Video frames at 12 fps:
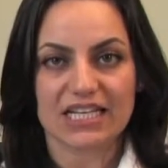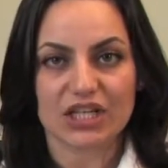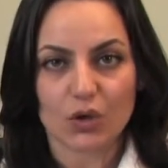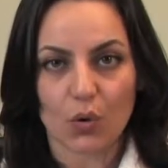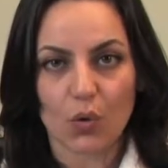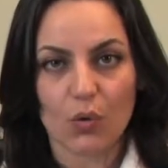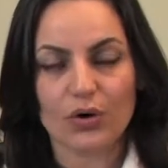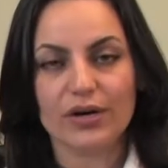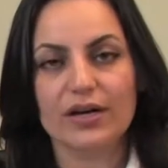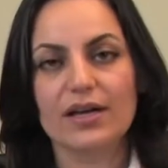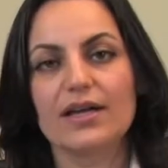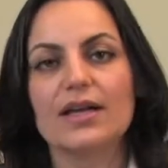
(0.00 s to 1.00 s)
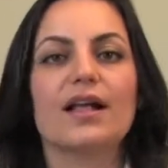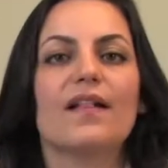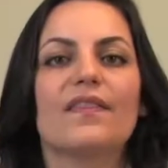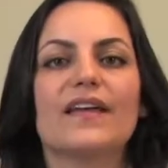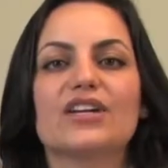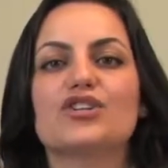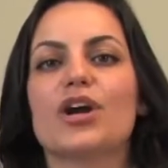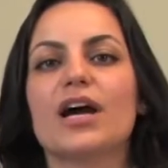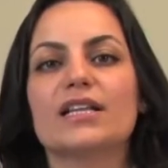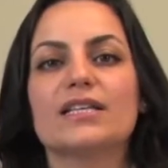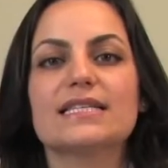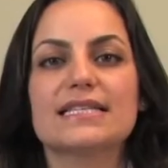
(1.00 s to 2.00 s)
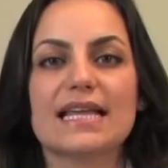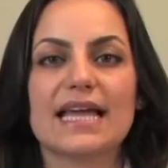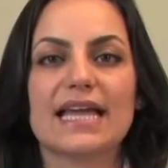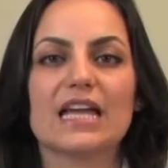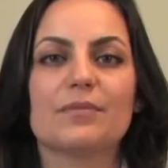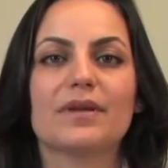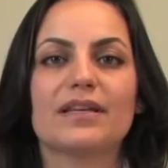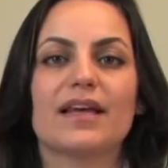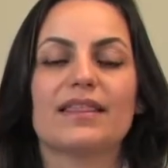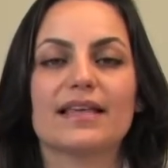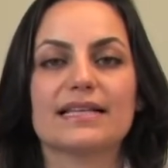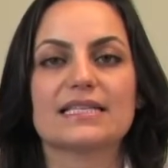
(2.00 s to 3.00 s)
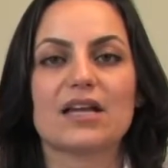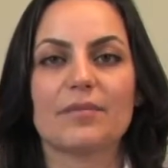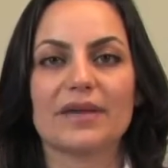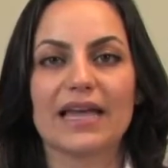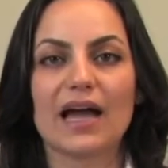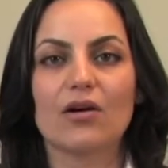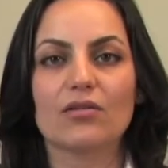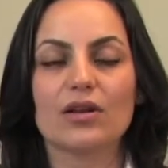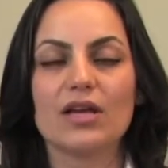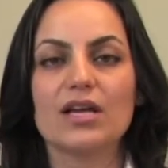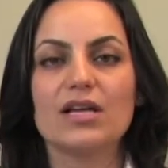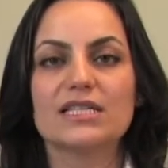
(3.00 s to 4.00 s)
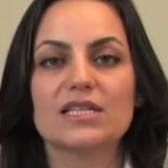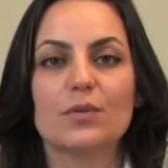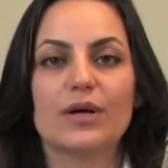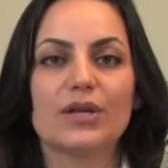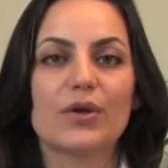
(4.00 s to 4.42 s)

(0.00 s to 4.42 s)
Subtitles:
door. They're trying to say it, but nothing's coming out. So what